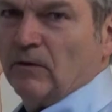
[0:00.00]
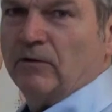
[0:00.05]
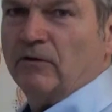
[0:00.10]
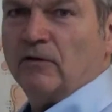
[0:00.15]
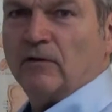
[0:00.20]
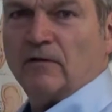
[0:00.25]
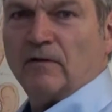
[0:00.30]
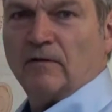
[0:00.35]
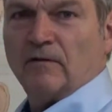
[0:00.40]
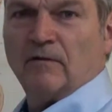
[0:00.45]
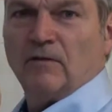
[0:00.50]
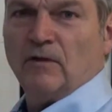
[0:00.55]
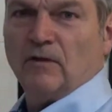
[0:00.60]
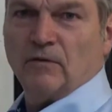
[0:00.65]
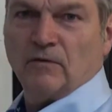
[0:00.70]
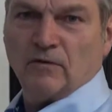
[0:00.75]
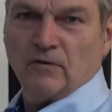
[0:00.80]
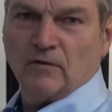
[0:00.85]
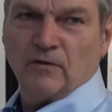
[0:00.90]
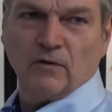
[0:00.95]
just
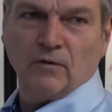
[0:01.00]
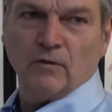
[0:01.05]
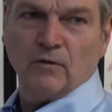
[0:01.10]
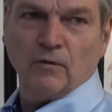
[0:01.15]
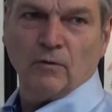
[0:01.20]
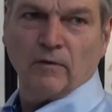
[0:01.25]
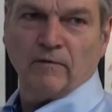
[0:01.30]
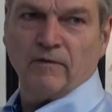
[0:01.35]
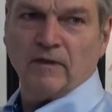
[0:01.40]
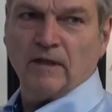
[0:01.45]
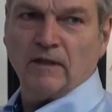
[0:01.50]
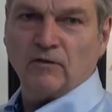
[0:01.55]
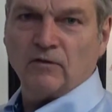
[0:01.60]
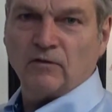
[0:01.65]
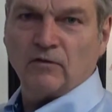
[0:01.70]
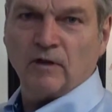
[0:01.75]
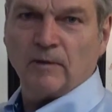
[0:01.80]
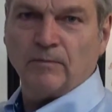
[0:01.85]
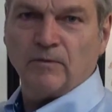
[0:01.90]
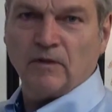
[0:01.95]
use 2 of these
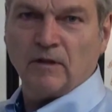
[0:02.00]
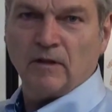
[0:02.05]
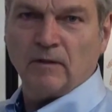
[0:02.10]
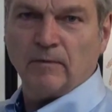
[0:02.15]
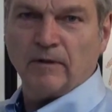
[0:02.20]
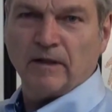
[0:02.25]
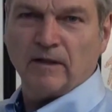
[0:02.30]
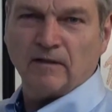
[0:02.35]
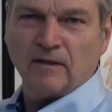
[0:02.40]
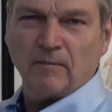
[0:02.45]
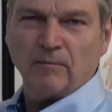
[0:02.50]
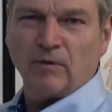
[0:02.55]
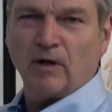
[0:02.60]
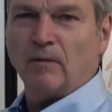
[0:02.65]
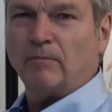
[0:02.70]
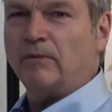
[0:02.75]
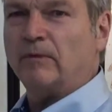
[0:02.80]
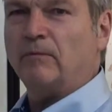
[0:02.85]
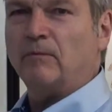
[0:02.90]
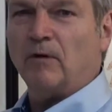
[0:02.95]
strips here because I
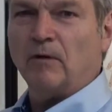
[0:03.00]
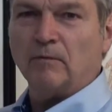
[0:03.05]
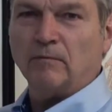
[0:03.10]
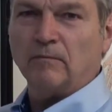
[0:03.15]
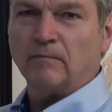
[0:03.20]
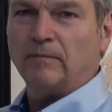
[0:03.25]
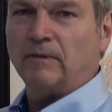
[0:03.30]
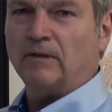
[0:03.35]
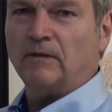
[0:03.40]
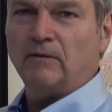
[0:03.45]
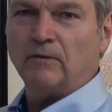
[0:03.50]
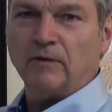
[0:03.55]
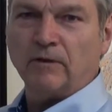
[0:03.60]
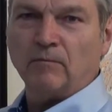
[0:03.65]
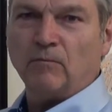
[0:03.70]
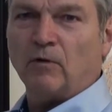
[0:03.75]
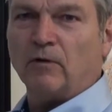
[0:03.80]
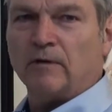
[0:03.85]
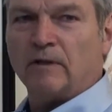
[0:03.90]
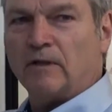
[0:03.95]
probably won't be doing
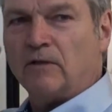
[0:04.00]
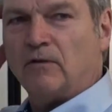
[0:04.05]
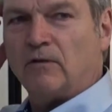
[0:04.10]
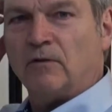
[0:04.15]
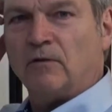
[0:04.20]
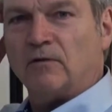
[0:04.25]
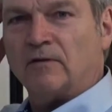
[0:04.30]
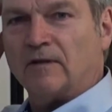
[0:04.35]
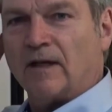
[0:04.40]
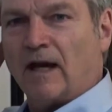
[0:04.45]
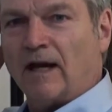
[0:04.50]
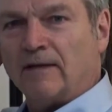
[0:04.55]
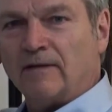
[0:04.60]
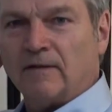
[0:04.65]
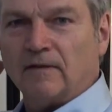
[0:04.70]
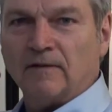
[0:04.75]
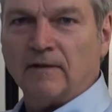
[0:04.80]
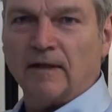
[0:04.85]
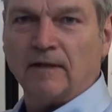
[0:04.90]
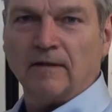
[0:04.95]
more than 2
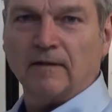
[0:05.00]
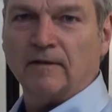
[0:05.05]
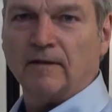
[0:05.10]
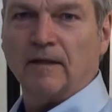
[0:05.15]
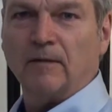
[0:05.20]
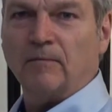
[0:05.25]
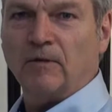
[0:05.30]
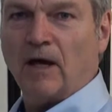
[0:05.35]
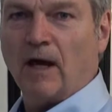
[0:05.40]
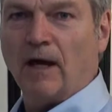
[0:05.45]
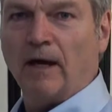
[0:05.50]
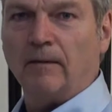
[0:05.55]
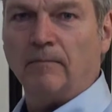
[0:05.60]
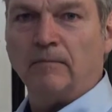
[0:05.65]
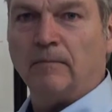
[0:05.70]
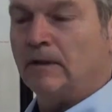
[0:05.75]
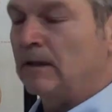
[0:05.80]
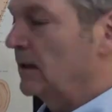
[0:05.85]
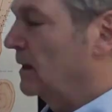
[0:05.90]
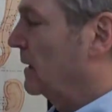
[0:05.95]
sizes at the same time.
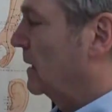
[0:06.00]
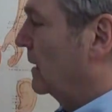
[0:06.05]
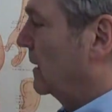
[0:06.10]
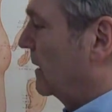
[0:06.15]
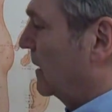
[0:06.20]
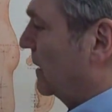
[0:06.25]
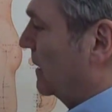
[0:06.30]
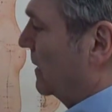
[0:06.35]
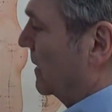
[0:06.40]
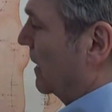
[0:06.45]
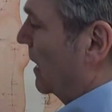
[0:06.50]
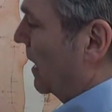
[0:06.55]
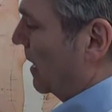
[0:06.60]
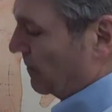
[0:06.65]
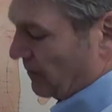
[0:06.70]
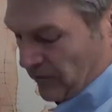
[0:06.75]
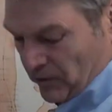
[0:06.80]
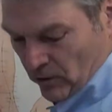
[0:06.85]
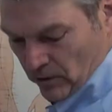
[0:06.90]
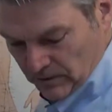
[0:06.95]

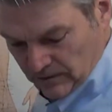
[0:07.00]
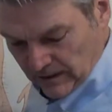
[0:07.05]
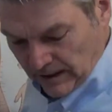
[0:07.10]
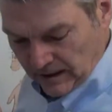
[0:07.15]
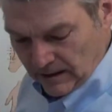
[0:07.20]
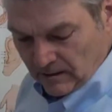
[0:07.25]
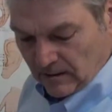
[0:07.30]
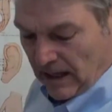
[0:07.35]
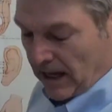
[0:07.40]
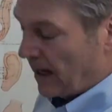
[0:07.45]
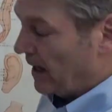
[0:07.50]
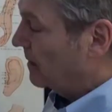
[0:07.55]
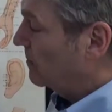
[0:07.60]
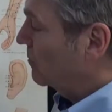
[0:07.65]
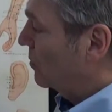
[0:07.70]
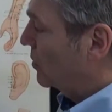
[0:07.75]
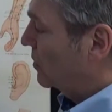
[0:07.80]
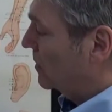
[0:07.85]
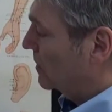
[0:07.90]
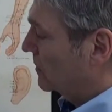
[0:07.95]
Of course I can add
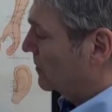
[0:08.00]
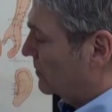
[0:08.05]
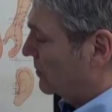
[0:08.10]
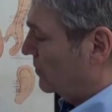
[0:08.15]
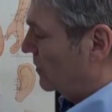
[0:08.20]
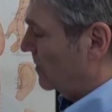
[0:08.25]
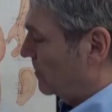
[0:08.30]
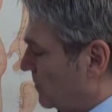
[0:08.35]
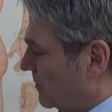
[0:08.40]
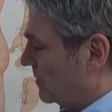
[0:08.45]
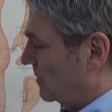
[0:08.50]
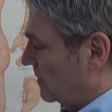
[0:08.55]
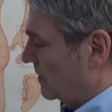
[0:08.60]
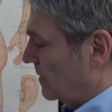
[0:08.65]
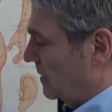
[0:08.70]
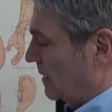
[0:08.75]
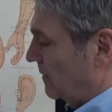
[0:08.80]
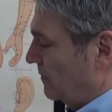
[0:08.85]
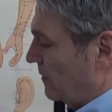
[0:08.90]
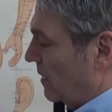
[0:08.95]
more
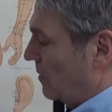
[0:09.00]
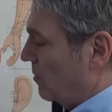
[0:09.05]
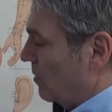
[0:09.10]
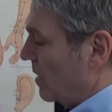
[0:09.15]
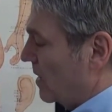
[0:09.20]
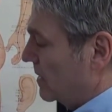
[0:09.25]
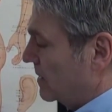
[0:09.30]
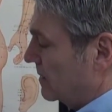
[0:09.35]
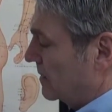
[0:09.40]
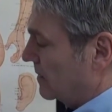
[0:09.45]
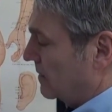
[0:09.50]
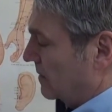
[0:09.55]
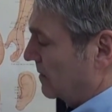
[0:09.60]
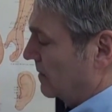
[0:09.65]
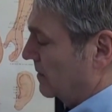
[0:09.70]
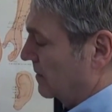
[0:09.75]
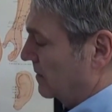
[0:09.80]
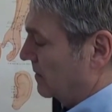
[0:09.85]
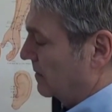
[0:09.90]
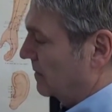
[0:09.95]
strips if I want.
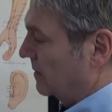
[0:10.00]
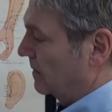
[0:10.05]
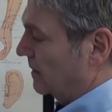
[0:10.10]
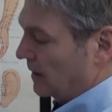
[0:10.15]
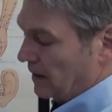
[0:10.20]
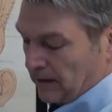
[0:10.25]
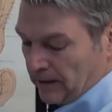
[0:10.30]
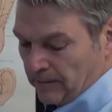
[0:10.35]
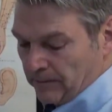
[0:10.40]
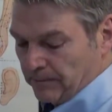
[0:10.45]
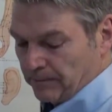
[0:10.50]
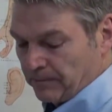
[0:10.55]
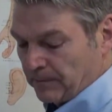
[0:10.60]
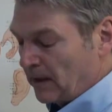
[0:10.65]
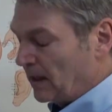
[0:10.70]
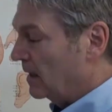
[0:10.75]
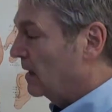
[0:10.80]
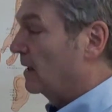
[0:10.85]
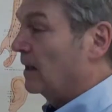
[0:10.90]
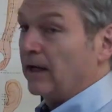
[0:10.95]

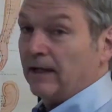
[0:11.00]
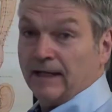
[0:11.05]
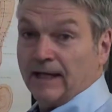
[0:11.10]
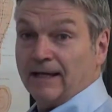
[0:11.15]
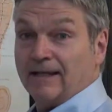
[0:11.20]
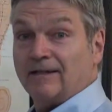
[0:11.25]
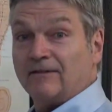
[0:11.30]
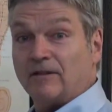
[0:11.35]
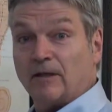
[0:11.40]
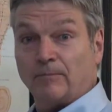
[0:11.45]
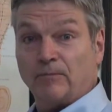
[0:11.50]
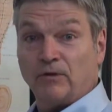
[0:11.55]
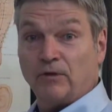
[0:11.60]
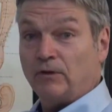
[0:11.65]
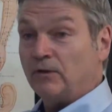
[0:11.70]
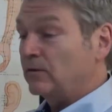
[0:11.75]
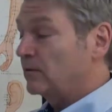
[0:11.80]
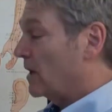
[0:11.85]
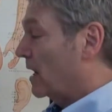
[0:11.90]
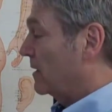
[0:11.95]
Again, it's up to
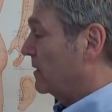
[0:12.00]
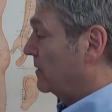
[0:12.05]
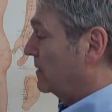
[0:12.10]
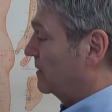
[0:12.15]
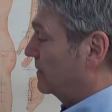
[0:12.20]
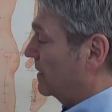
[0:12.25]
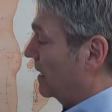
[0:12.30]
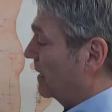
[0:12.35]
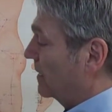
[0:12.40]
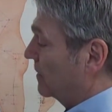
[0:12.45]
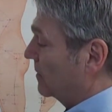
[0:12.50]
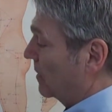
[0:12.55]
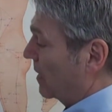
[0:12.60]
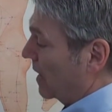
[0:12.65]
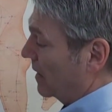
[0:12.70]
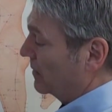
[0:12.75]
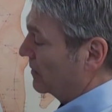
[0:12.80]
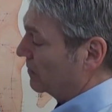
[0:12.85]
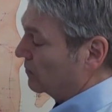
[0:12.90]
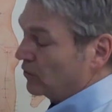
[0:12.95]
you how you design or
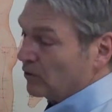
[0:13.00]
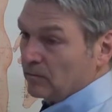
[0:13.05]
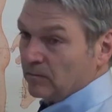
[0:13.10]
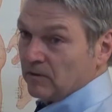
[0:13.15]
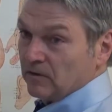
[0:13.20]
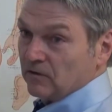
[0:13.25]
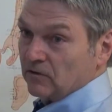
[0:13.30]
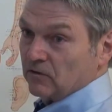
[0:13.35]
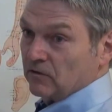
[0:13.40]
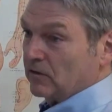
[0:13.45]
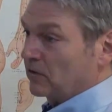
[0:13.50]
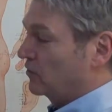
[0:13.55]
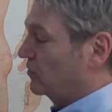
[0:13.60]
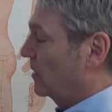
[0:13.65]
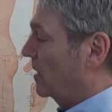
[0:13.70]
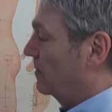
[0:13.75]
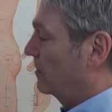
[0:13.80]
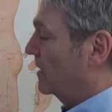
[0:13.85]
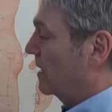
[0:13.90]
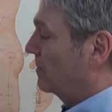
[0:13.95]
how your room is
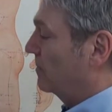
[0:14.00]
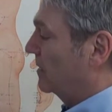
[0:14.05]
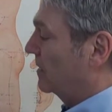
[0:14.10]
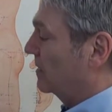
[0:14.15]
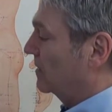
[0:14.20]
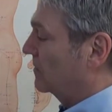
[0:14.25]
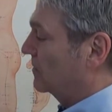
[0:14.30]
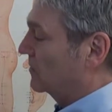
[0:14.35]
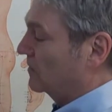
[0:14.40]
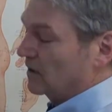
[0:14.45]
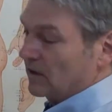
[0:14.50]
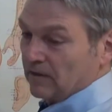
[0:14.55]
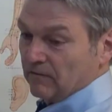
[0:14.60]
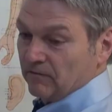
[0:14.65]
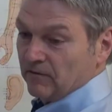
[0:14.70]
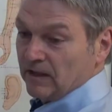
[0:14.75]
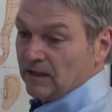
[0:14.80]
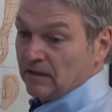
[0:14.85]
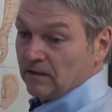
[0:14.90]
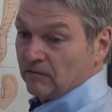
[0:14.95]
shaped up, but it's
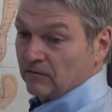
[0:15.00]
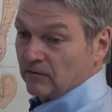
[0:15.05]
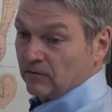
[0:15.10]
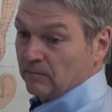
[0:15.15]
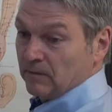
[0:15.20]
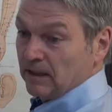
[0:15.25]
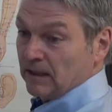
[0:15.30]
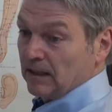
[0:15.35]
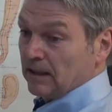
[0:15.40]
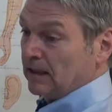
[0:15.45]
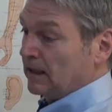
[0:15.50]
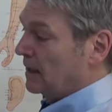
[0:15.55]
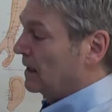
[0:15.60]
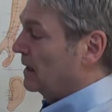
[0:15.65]
convenient for me.